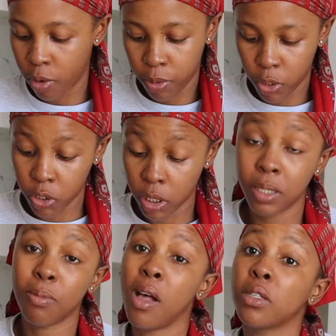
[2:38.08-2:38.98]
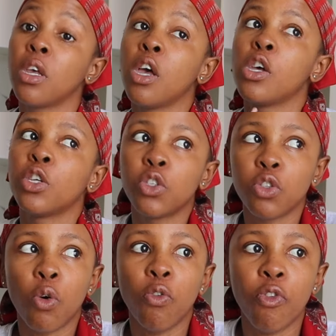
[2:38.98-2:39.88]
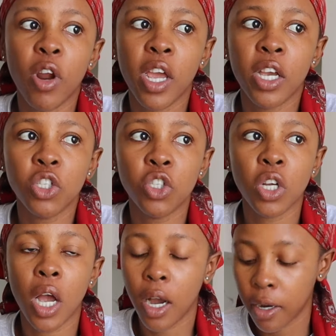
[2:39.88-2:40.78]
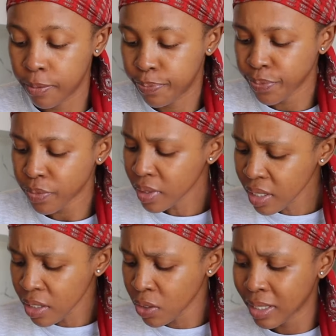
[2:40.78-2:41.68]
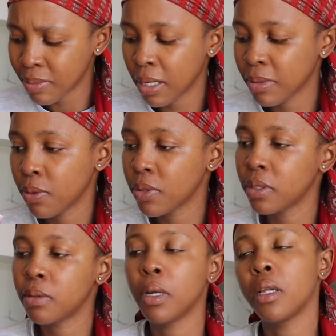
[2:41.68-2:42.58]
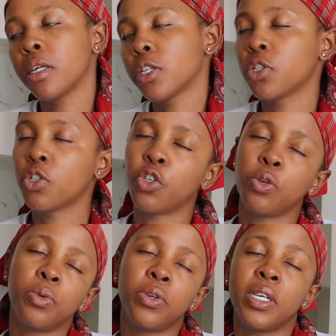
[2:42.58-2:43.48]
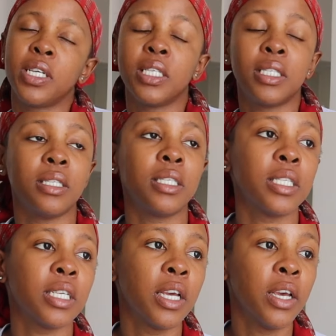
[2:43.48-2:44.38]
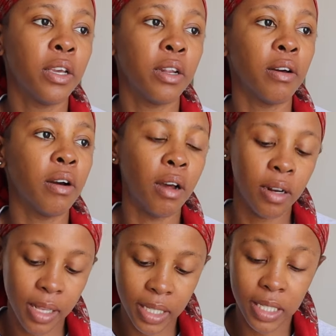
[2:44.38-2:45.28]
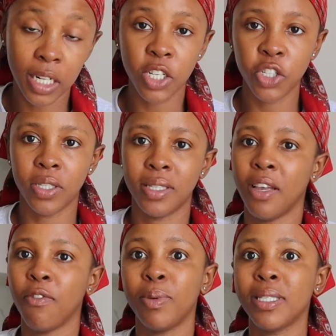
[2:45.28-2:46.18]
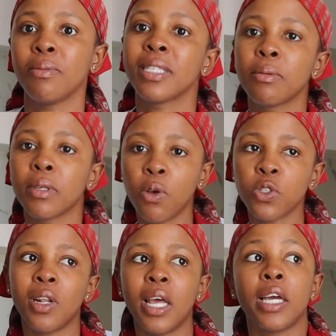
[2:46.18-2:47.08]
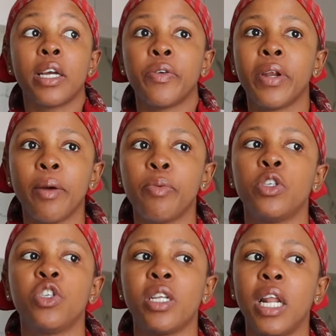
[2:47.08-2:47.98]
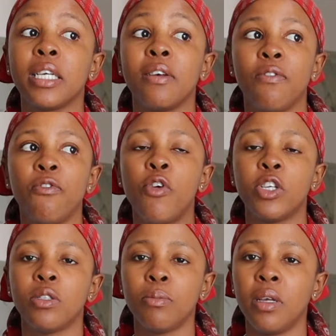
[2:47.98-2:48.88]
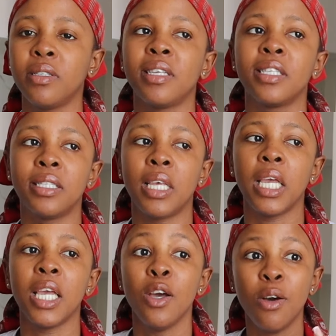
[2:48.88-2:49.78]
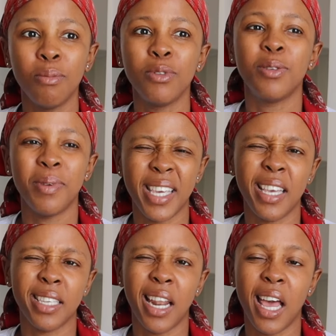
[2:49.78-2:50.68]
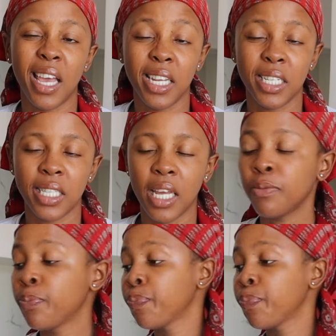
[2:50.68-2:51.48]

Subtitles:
Because it smells so fresh. Sometimes I want to smell like strawberries and, you know, all of that delicious stuff, but sometimes I also like really appreciate like fresh smells that say mint vegeta. You understand?